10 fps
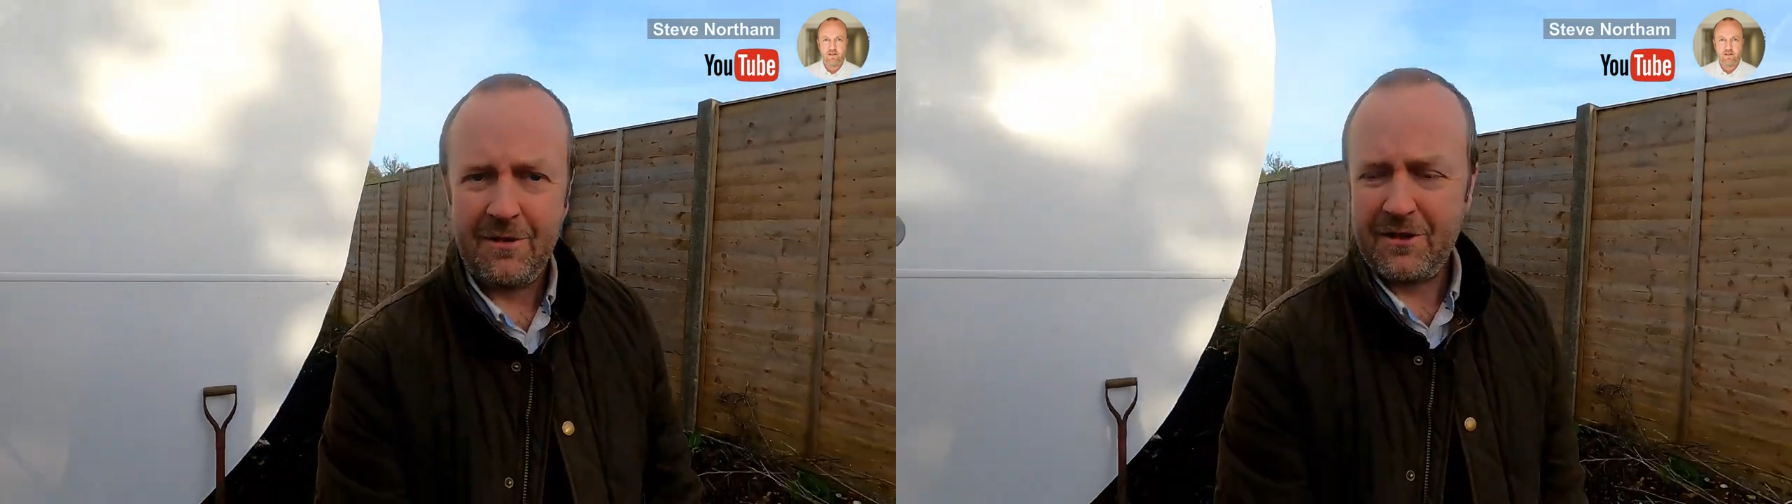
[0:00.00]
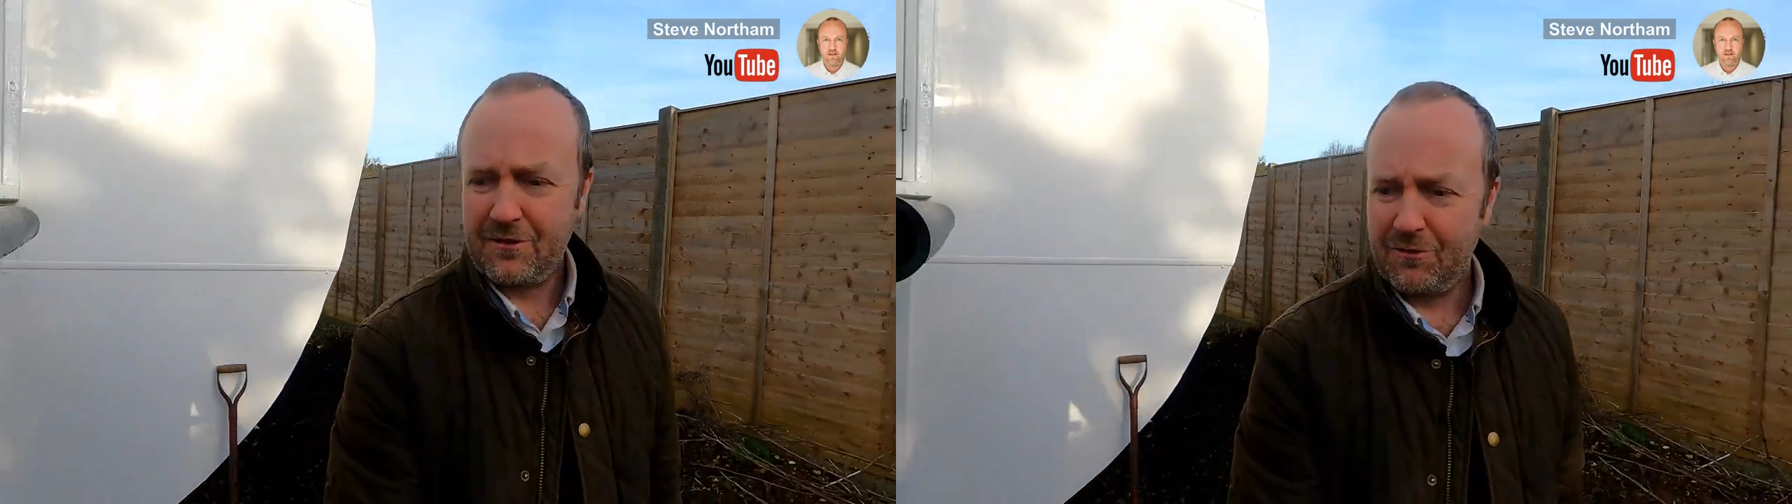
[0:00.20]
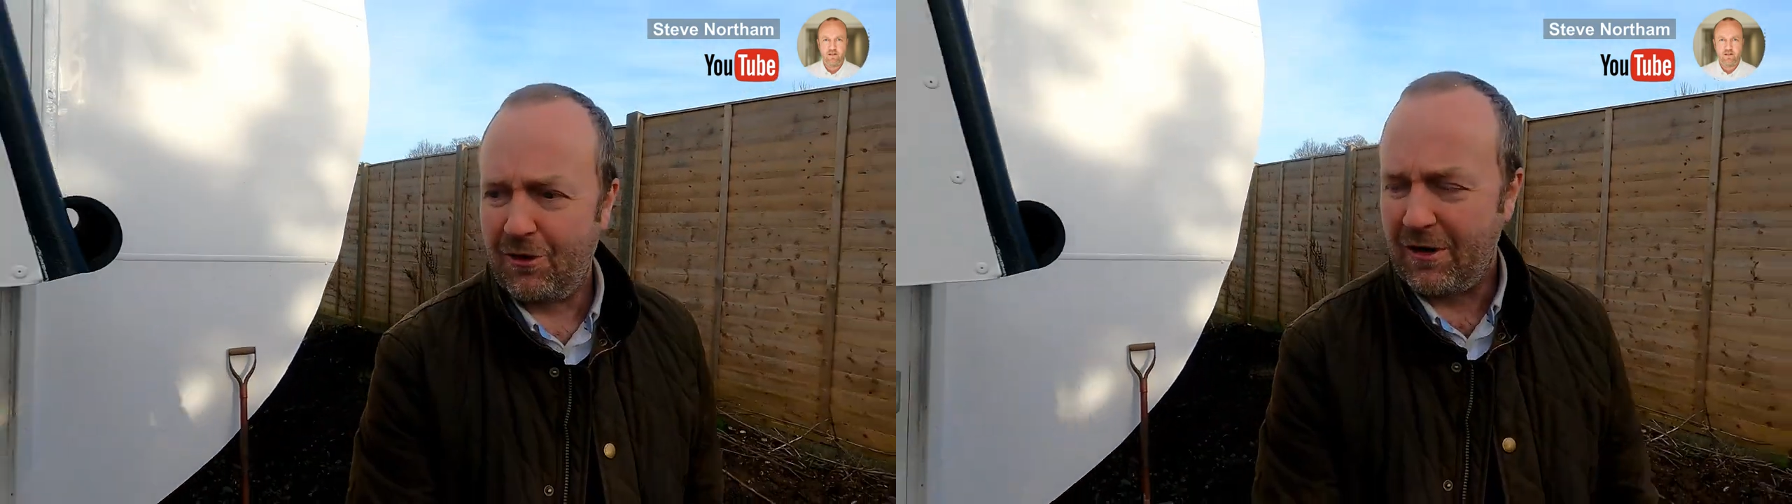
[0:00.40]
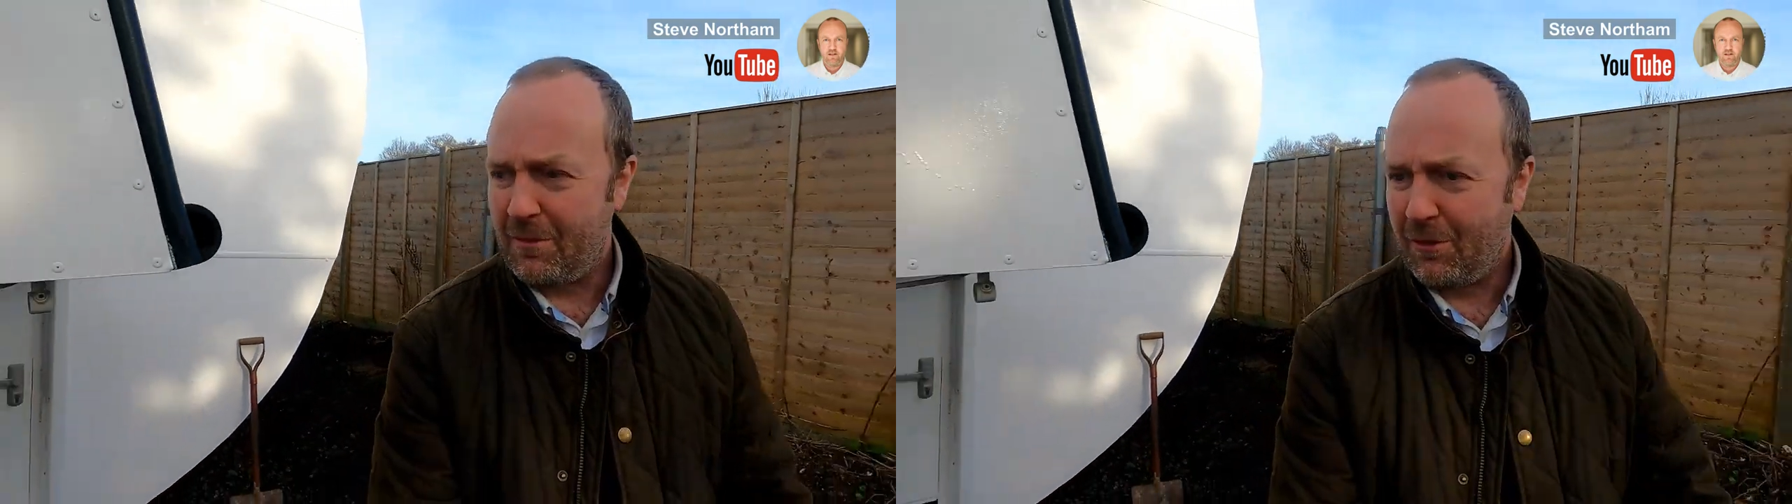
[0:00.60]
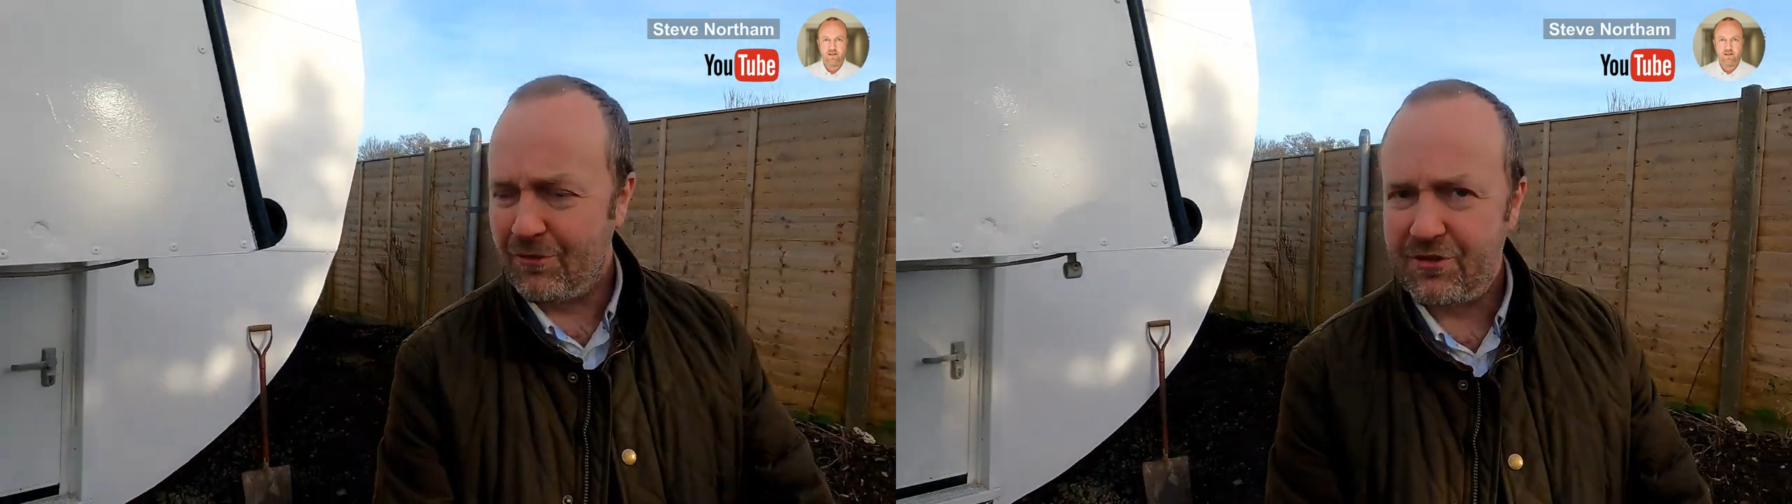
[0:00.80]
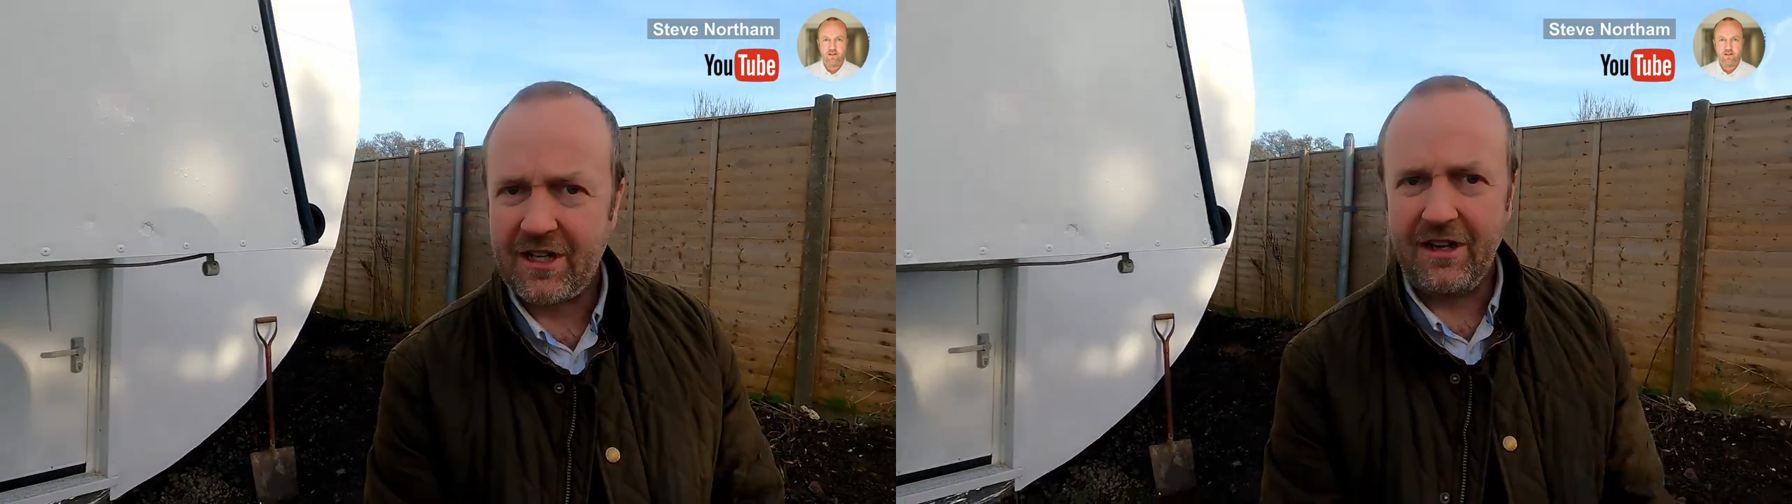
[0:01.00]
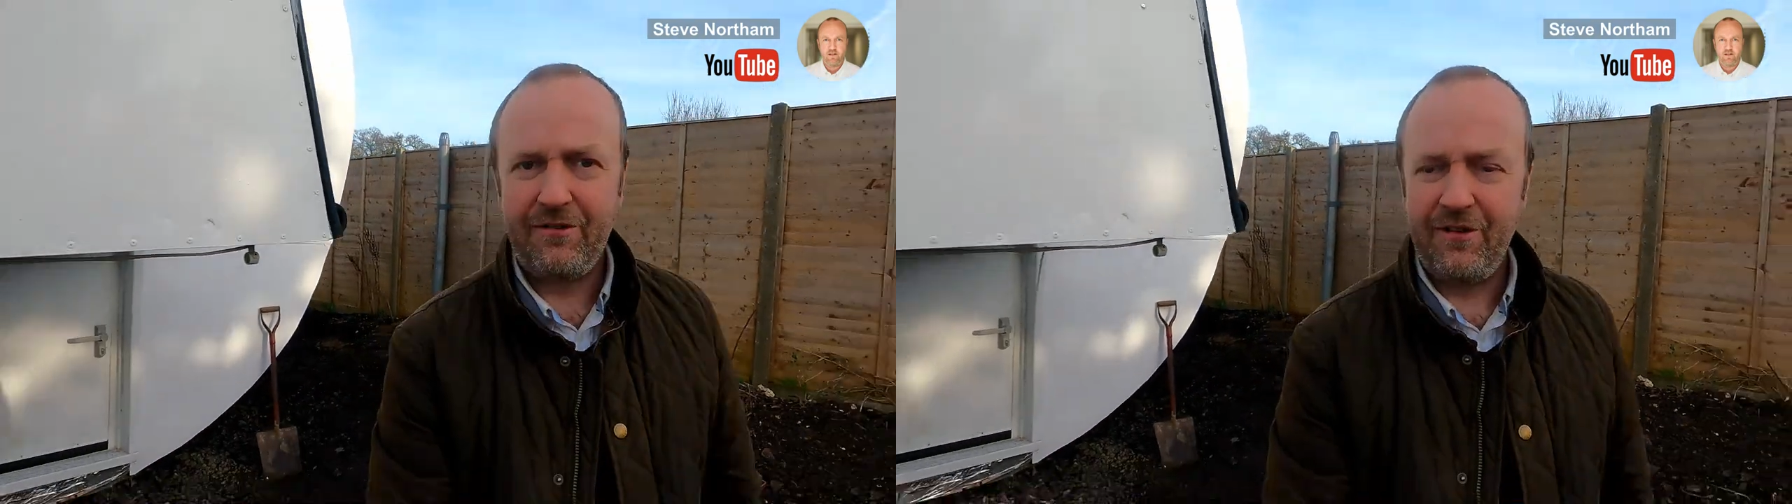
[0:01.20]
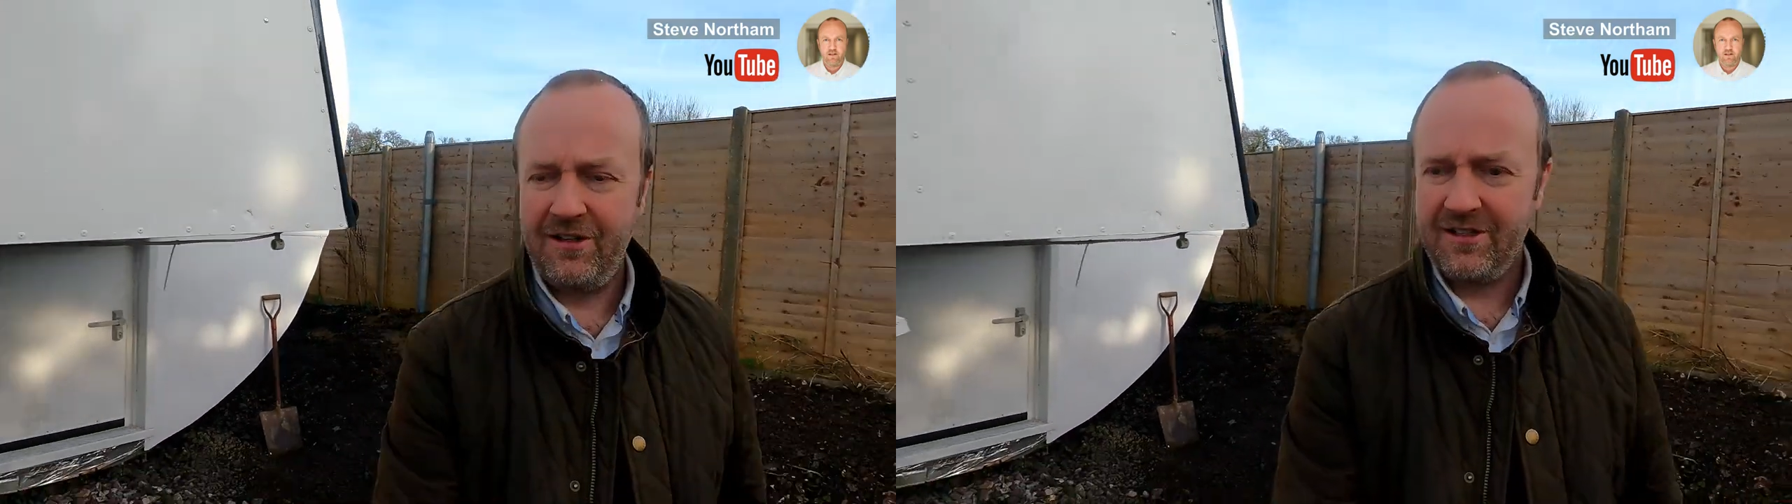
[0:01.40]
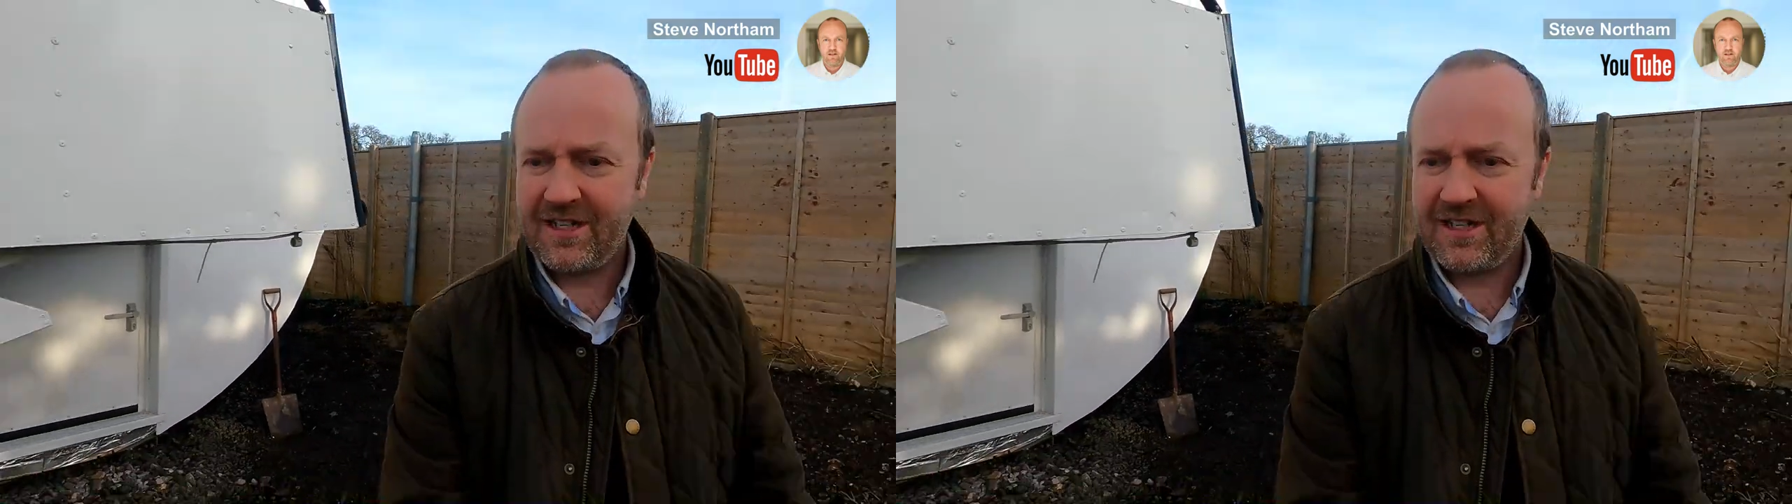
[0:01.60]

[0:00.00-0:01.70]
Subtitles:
but it's all quite important stuff